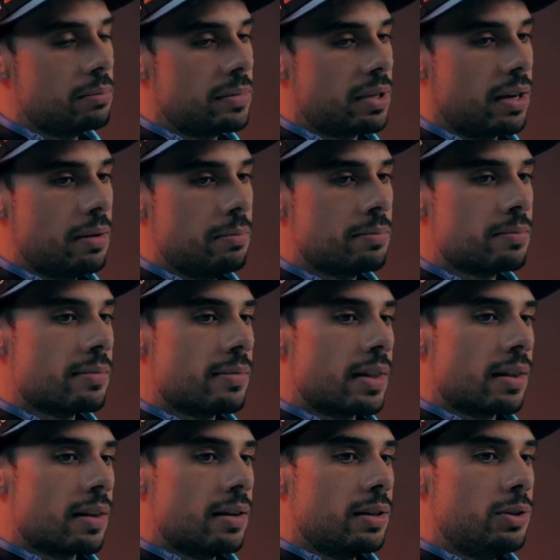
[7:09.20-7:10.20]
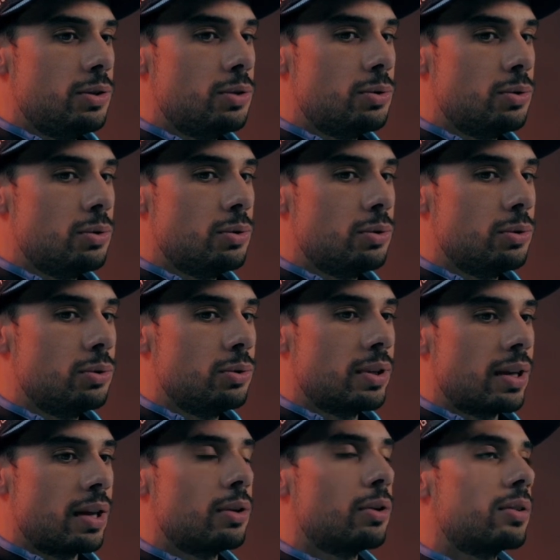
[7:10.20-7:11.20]
time, you
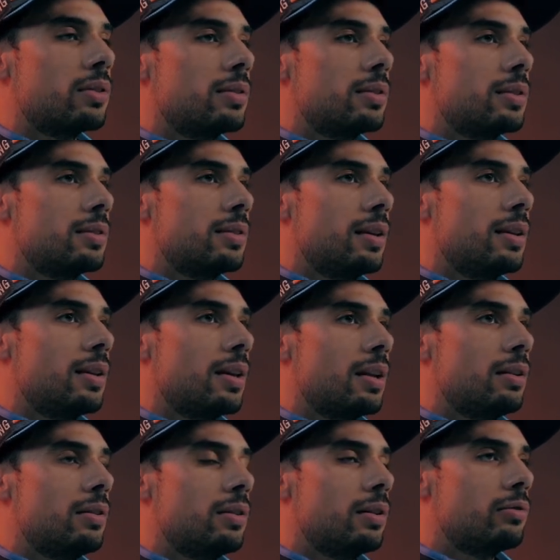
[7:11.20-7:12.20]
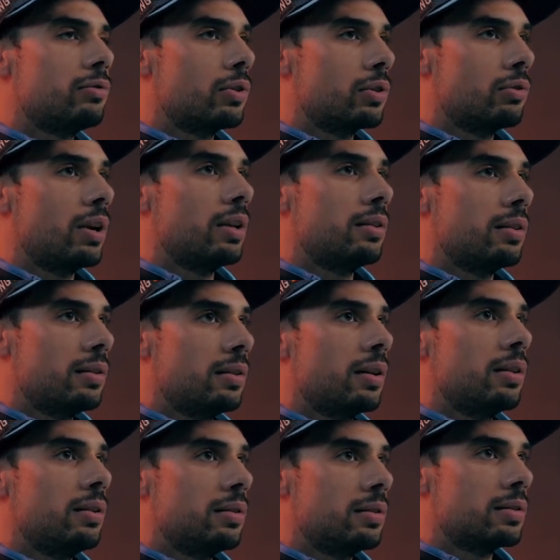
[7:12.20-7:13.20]
cannot take anything for granted,
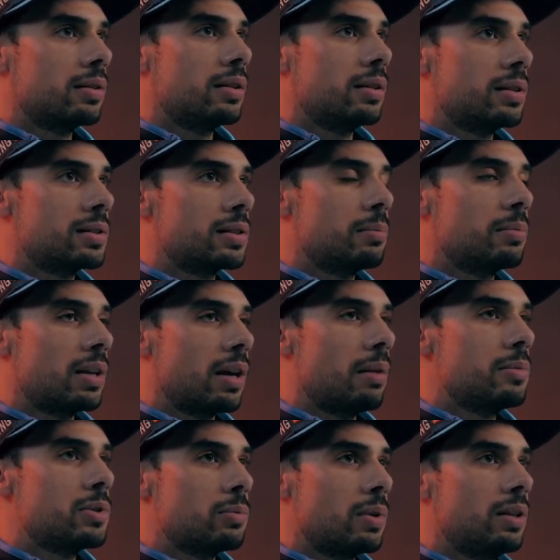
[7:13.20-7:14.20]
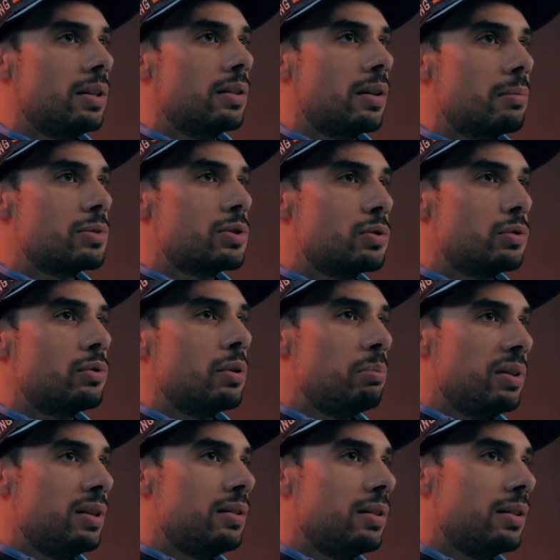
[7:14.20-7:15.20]
and sometimes when it comes to
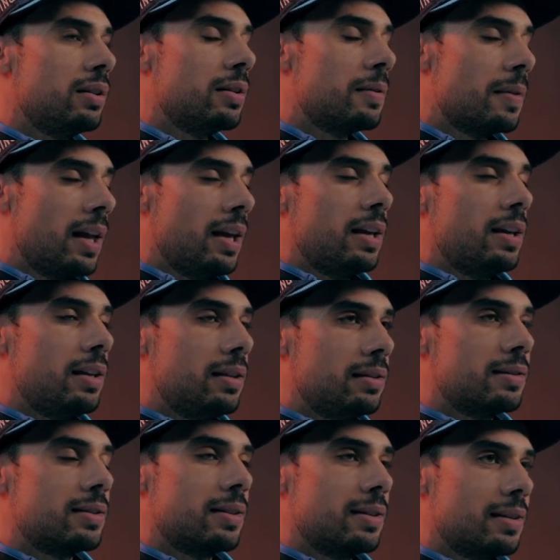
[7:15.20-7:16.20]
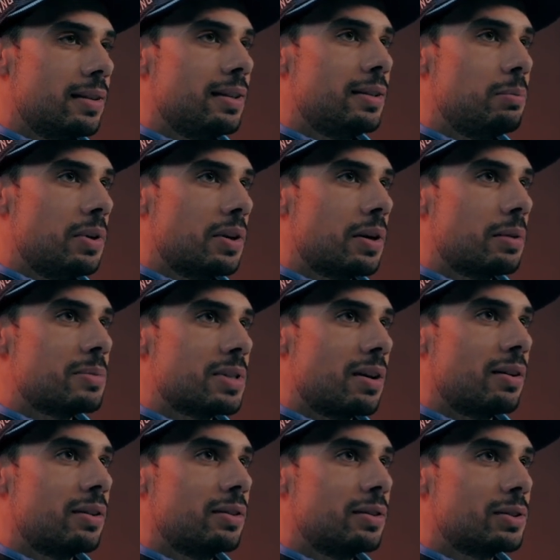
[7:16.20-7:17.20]
repeating, it becomes
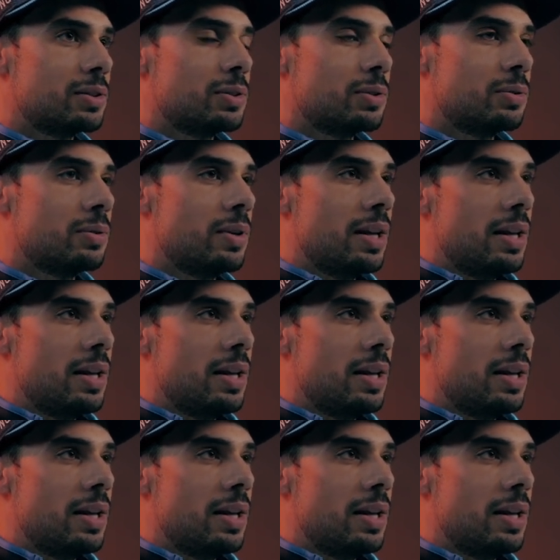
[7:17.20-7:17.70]
harder. So